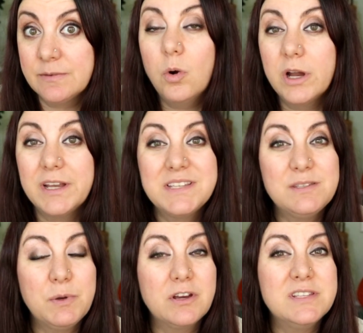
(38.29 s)
or
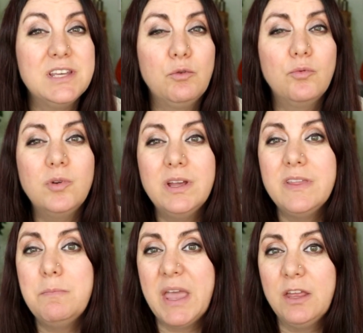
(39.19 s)
experiencing
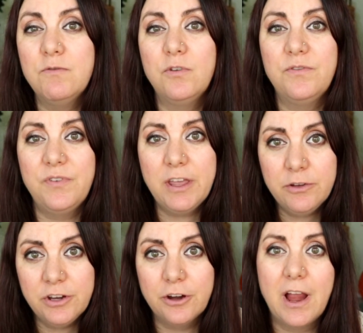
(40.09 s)
really painful
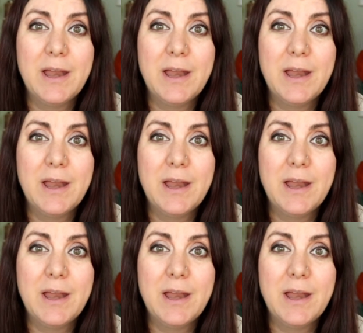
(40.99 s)
failure